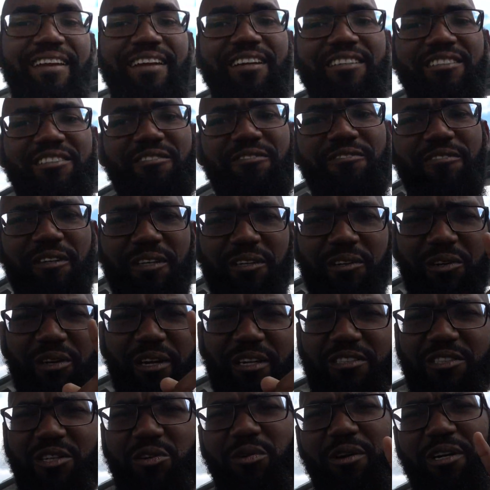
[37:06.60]
here's a
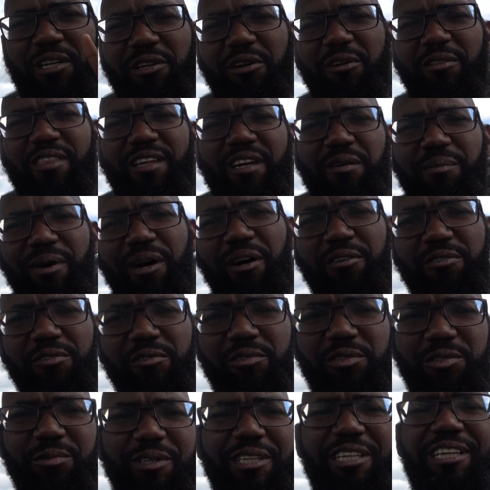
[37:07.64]
quick little thing about
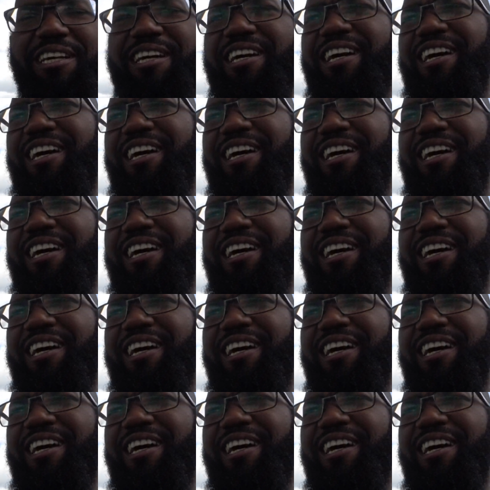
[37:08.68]
Cruise Week.